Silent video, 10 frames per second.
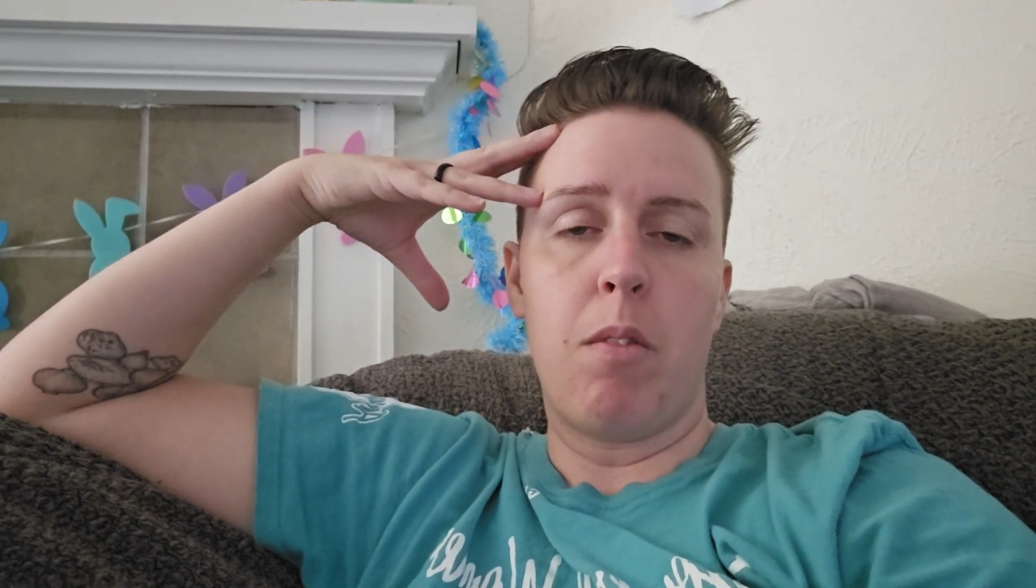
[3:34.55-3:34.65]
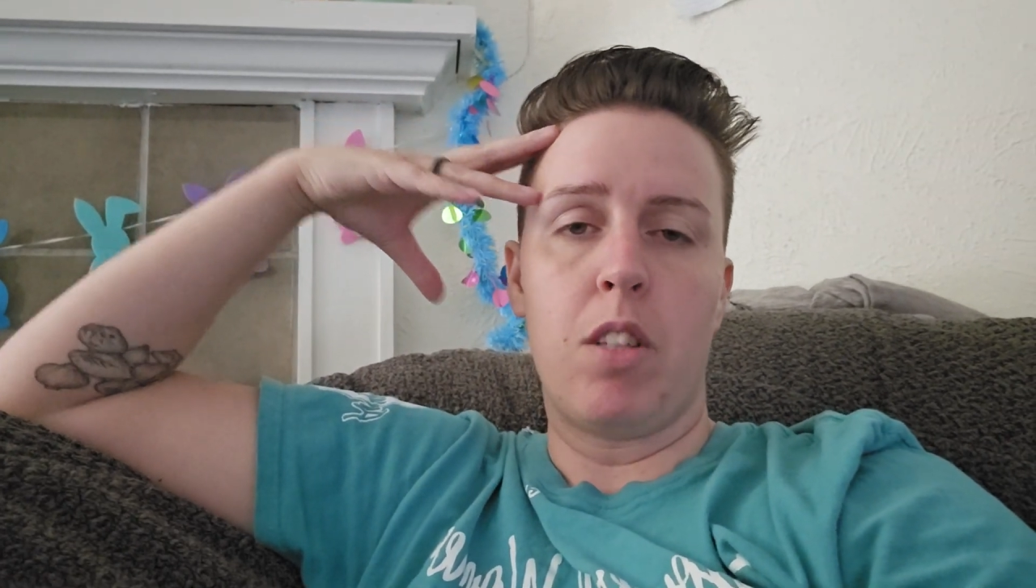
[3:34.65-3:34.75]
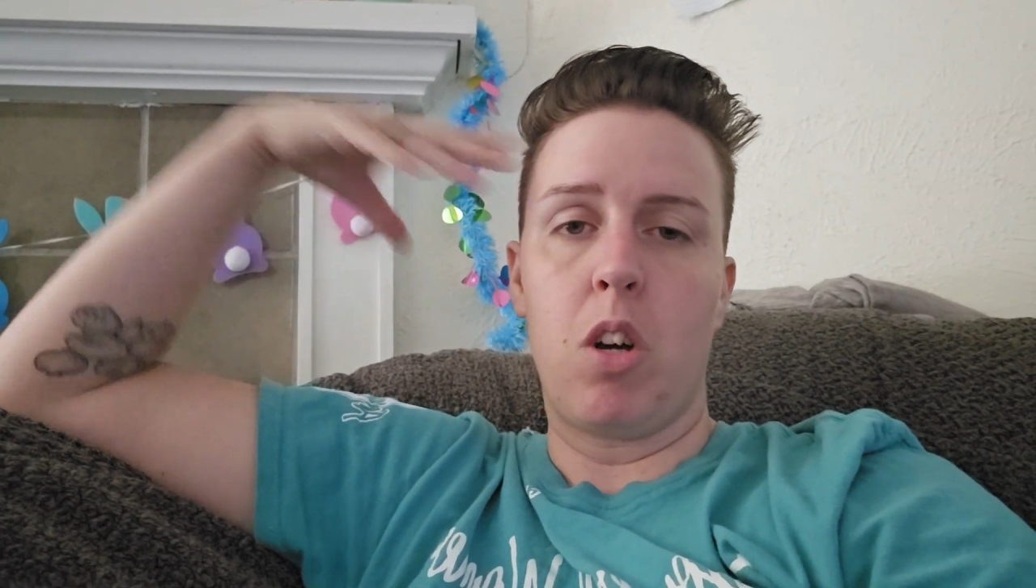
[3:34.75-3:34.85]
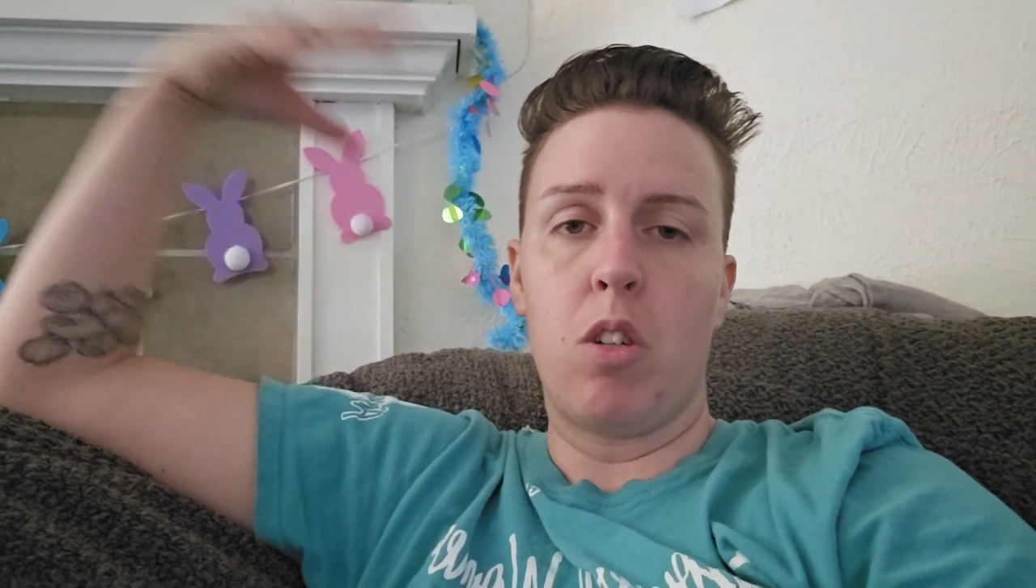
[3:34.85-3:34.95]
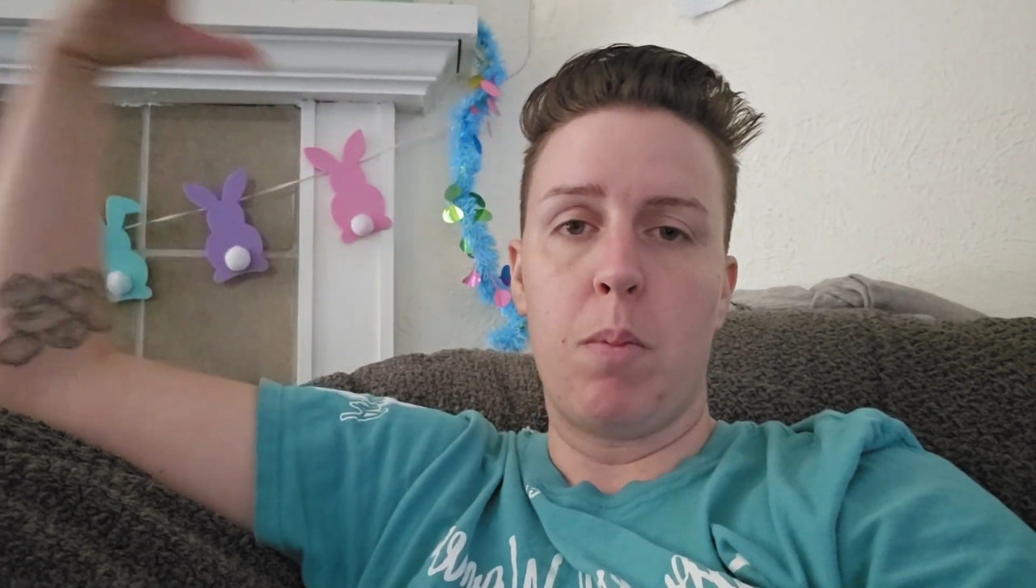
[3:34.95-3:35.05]
we
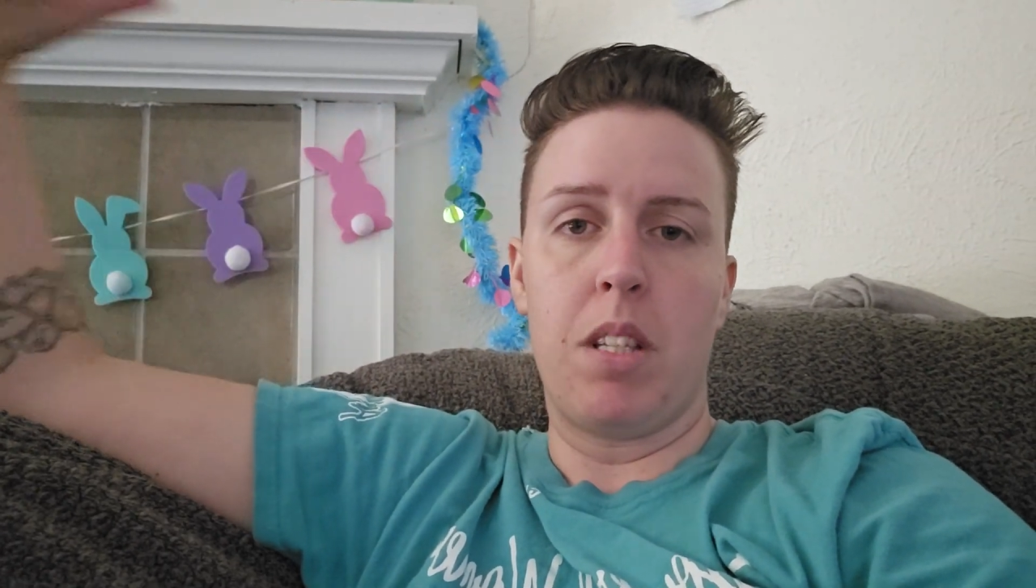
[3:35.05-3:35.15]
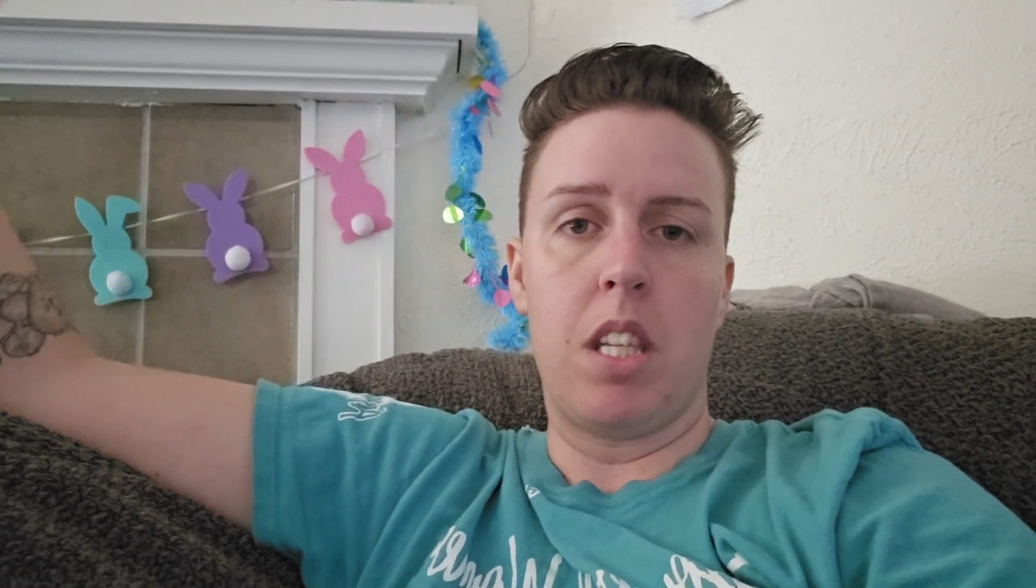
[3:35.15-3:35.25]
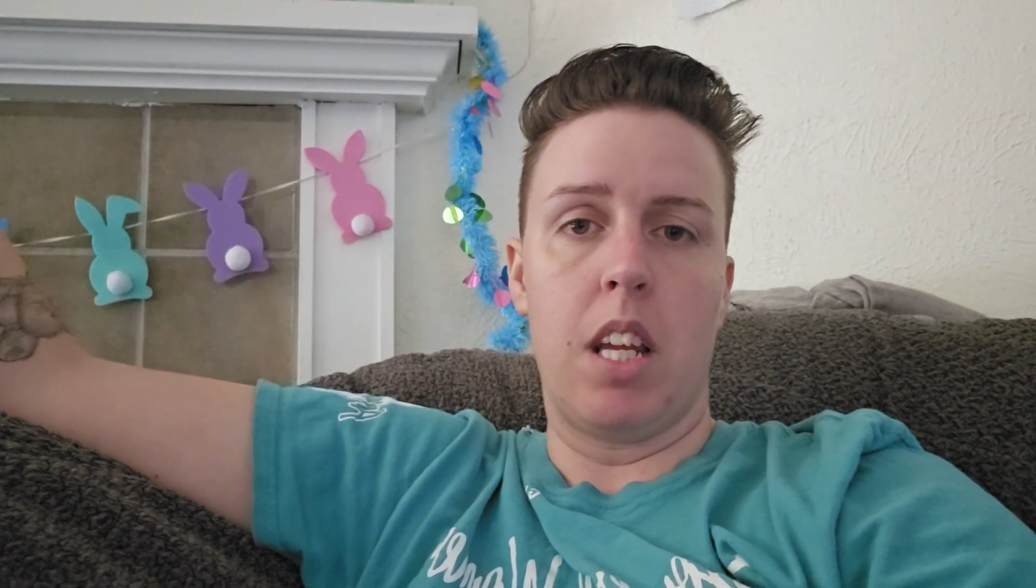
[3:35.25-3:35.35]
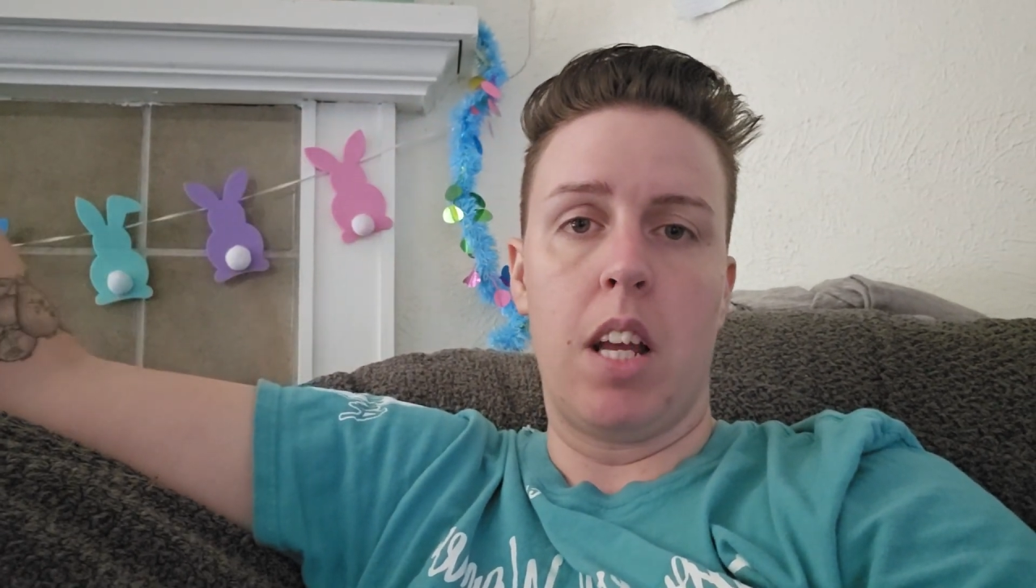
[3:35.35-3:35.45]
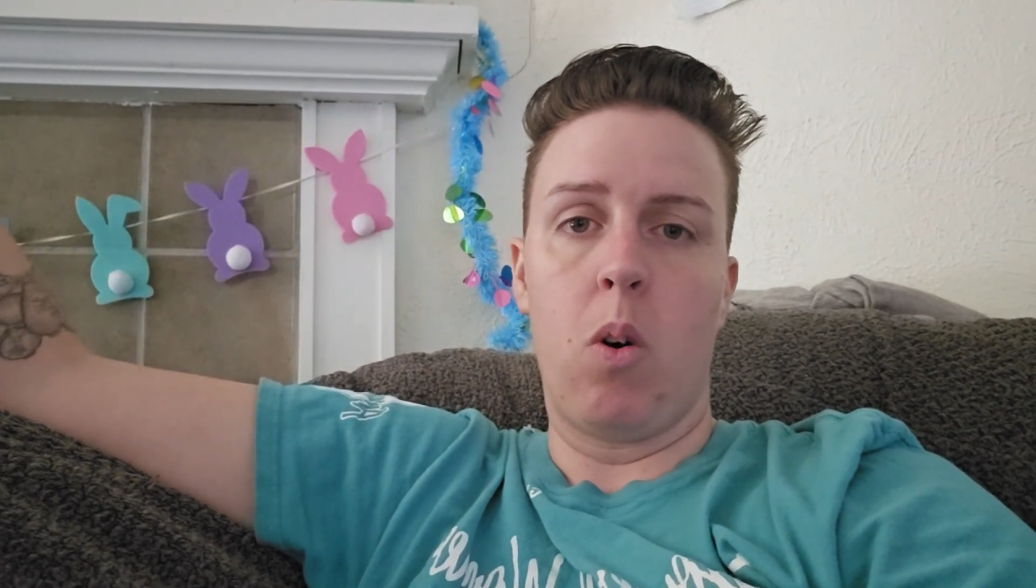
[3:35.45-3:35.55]
went to Ho Chi Minh City